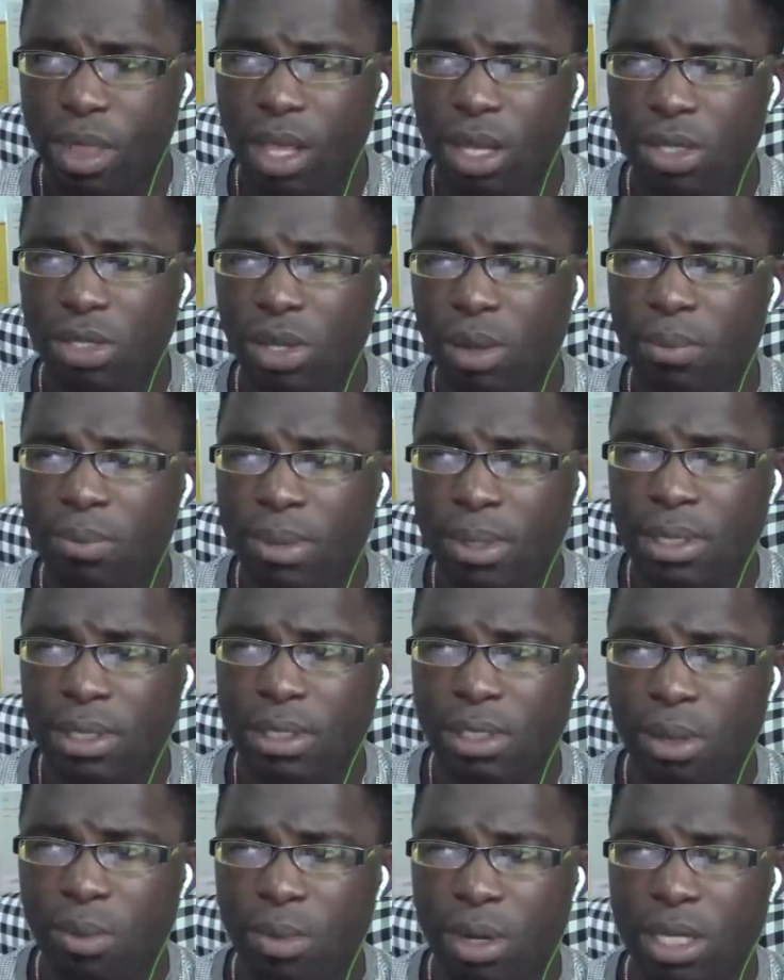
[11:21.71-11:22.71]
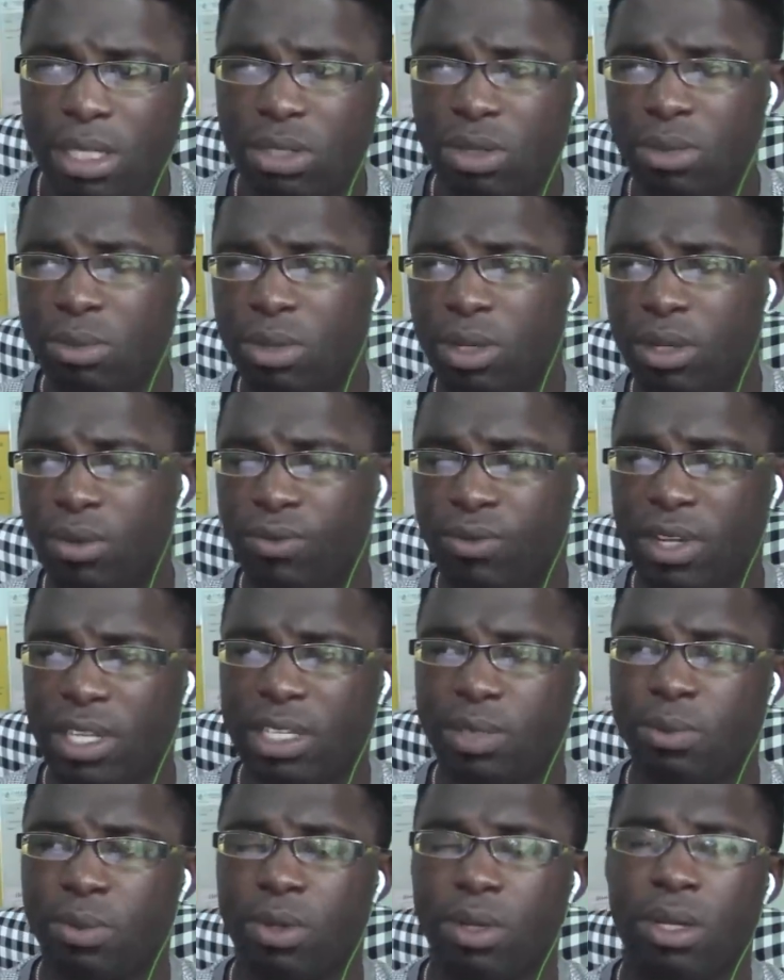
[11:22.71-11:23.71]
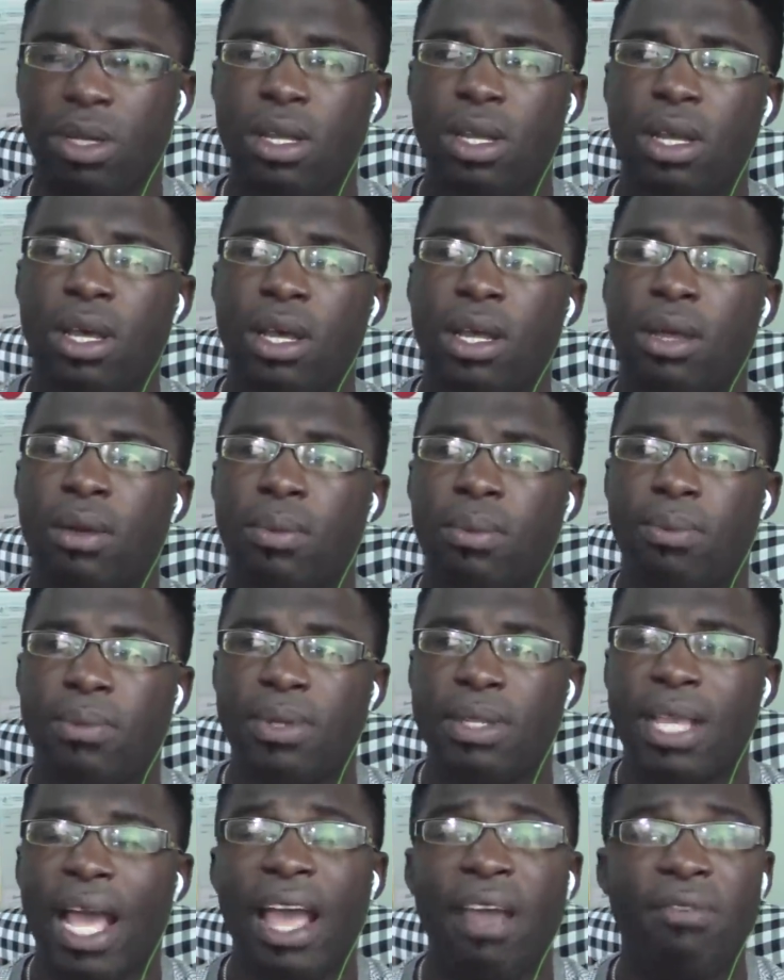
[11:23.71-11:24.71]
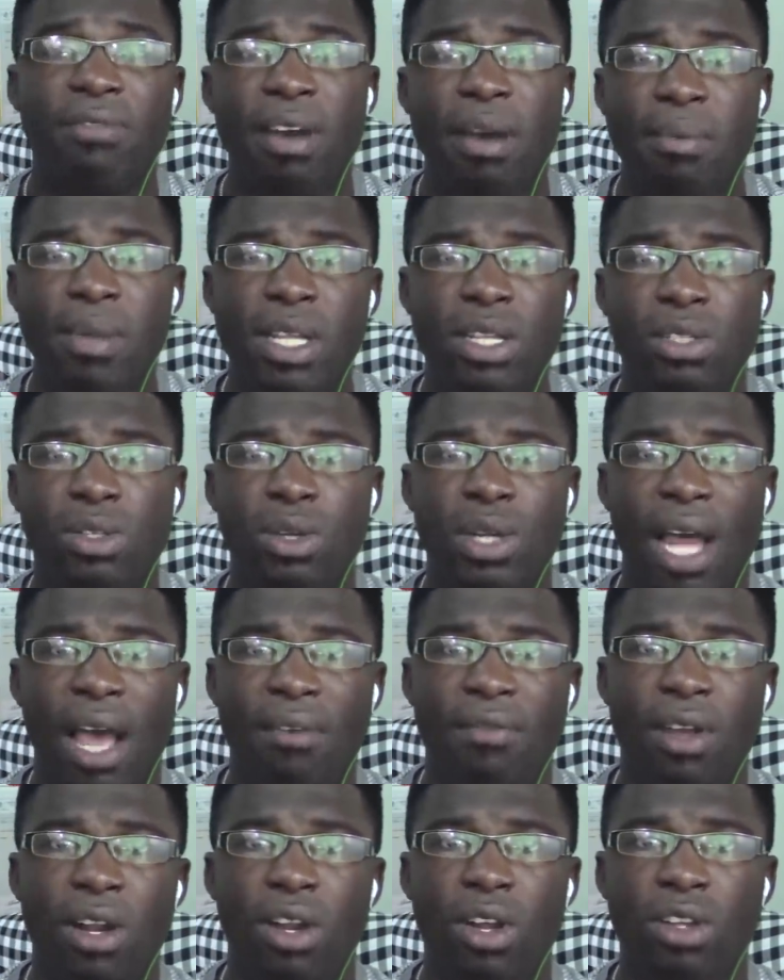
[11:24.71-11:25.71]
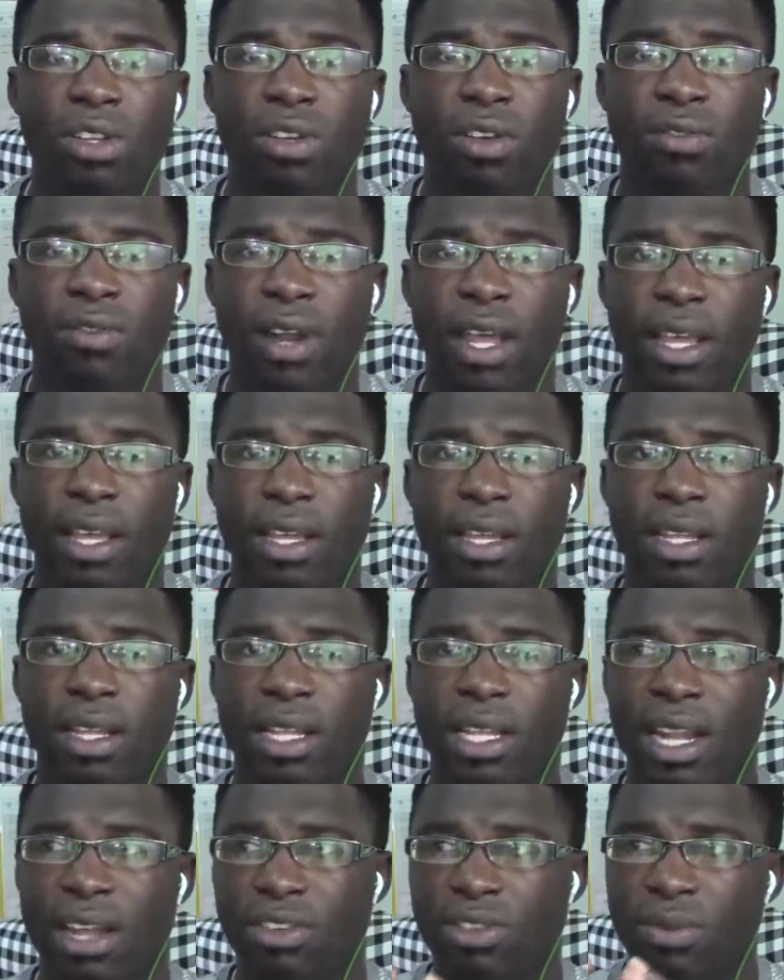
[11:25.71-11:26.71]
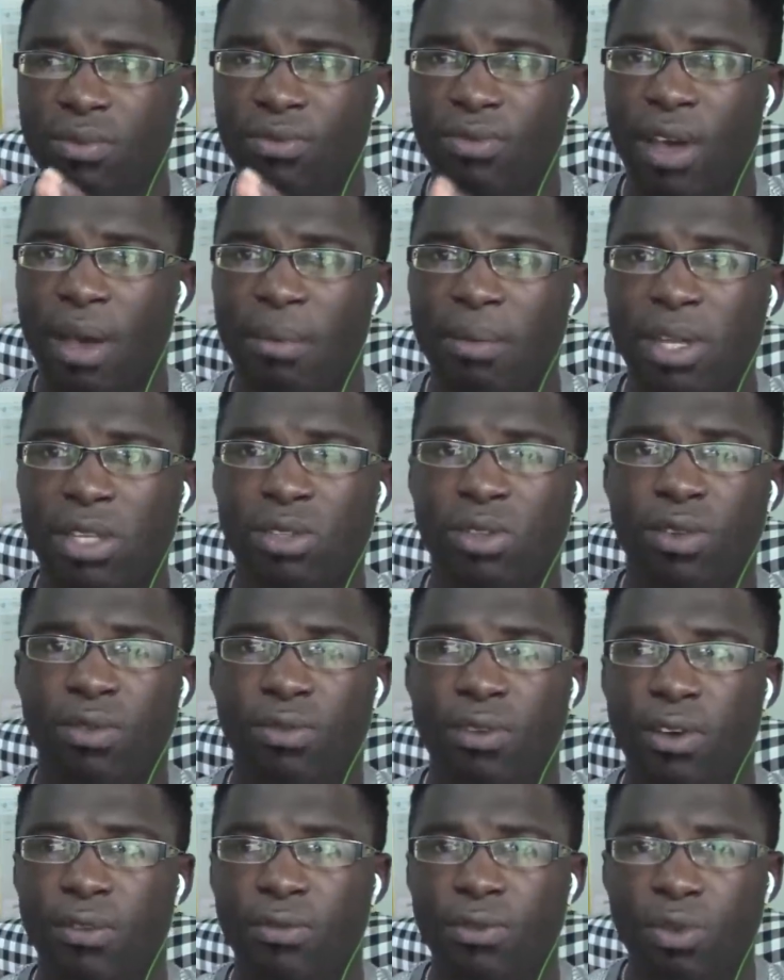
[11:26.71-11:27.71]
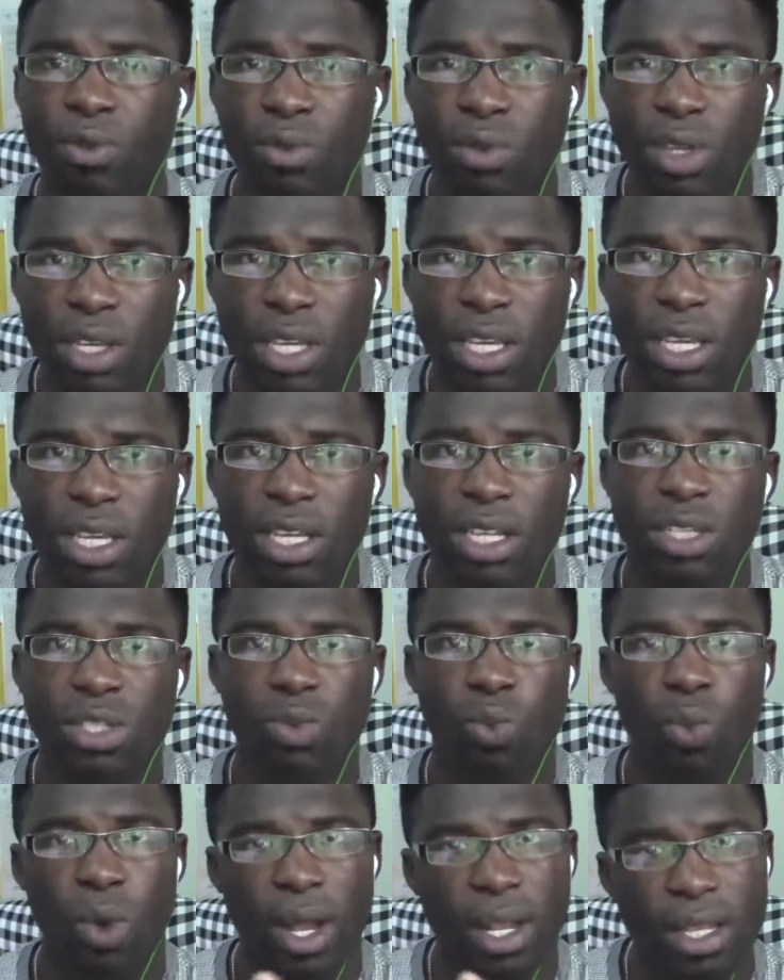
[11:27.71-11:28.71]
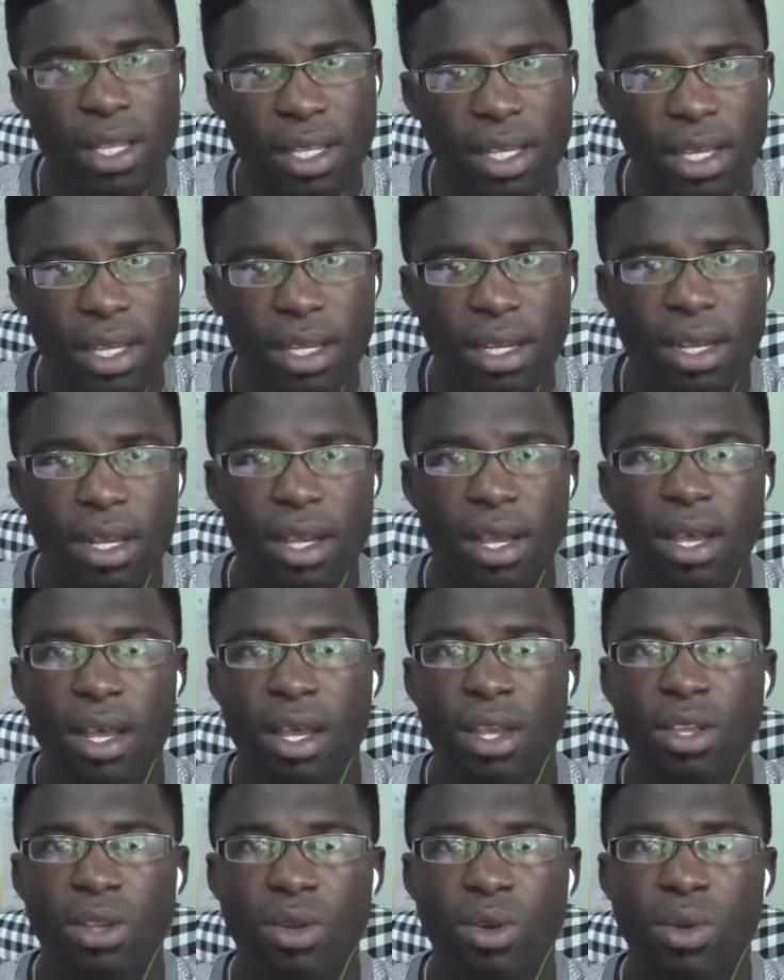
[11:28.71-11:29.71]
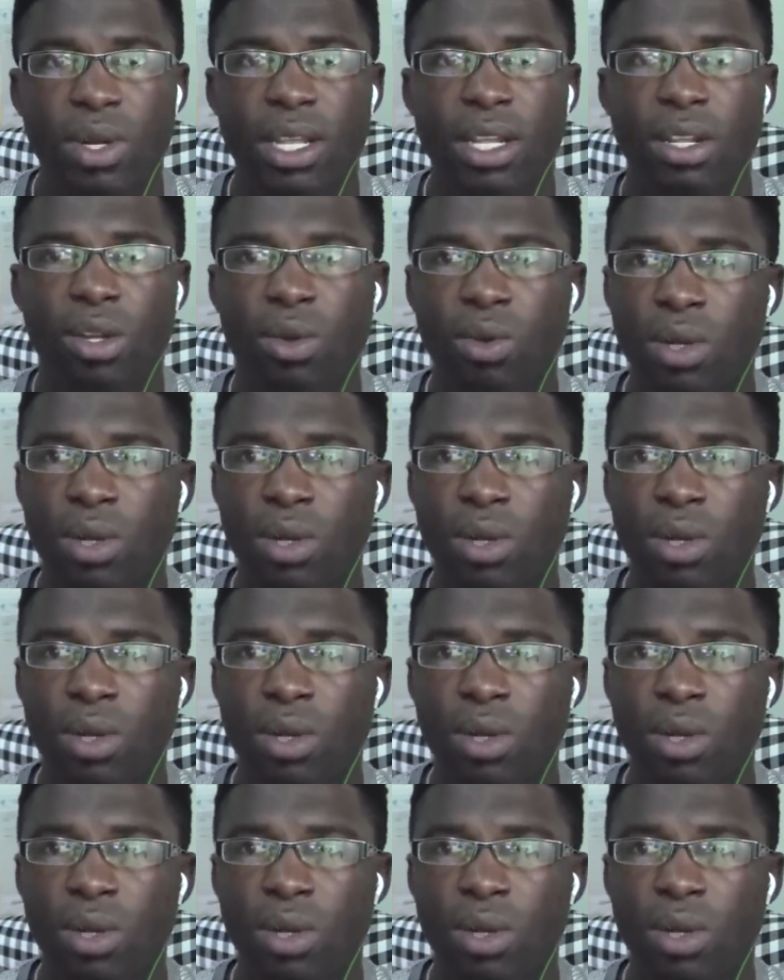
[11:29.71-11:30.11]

someone told me on Facebook, Thai families don't have a lot of, like, there are some families with a few kids, one kid, you know, they